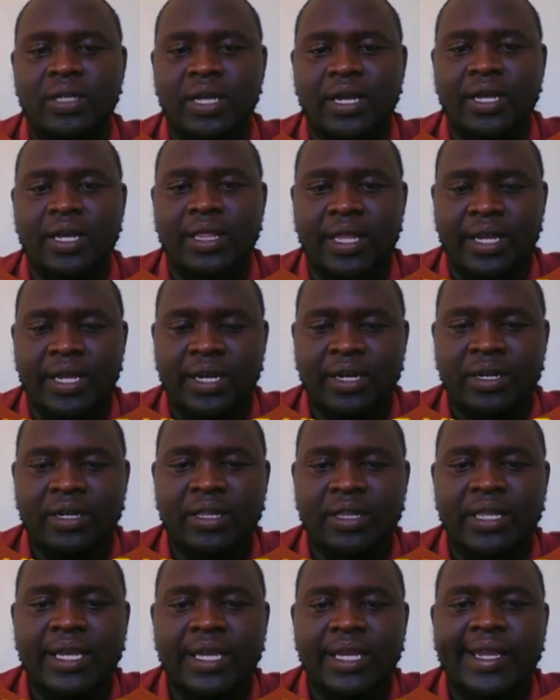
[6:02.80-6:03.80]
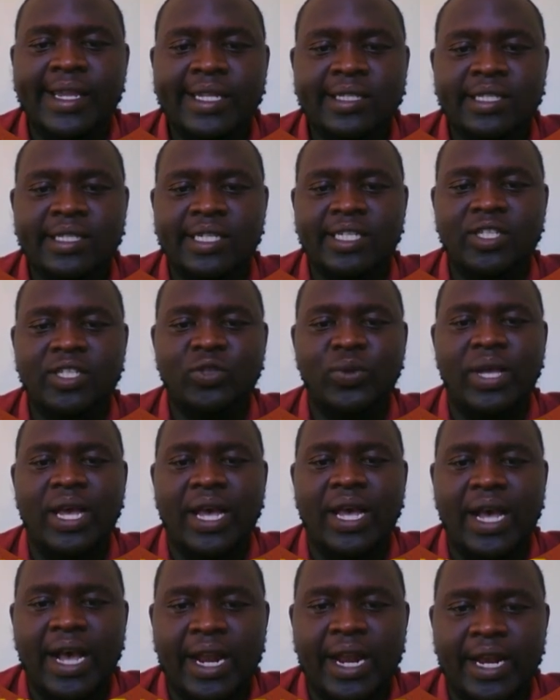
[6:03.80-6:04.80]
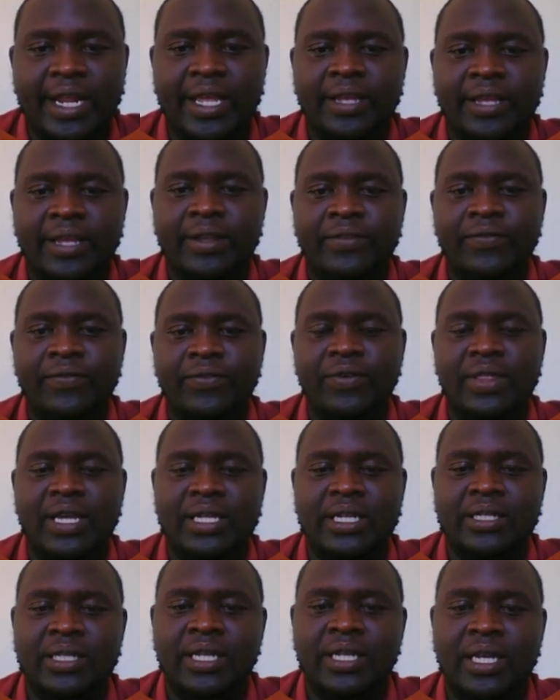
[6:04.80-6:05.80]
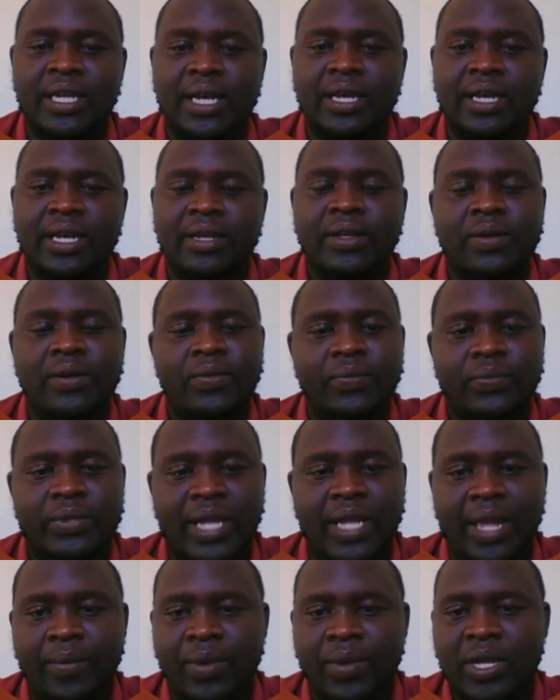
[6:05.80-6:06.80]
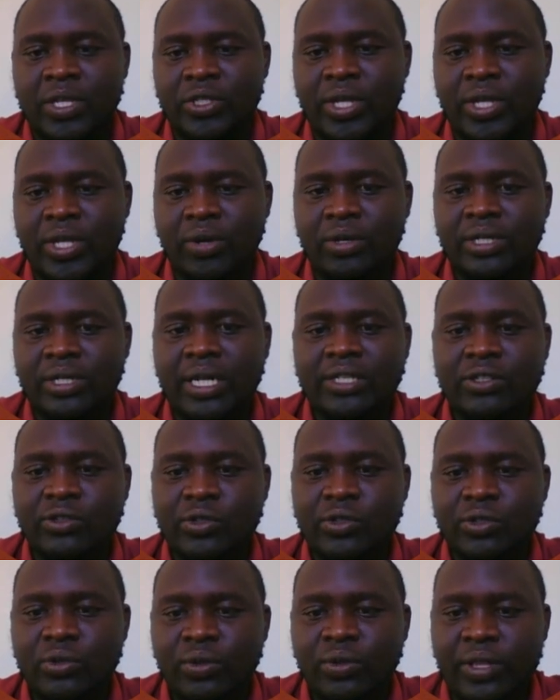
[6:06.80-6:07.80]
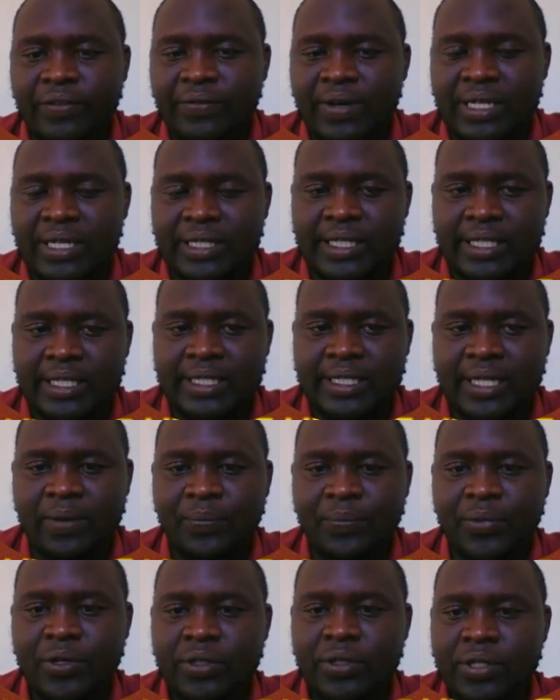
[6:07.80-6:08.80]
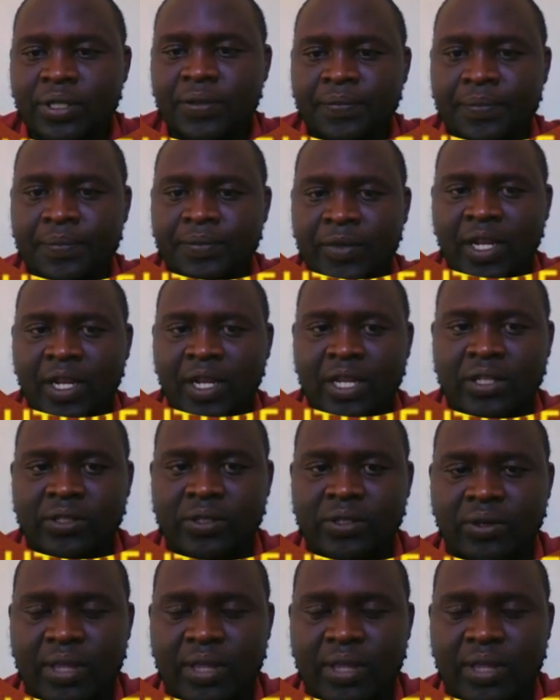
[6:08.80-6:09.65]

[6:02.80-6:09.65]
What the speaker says: and then the interest we are earning for that time. So I want us to do the first examples so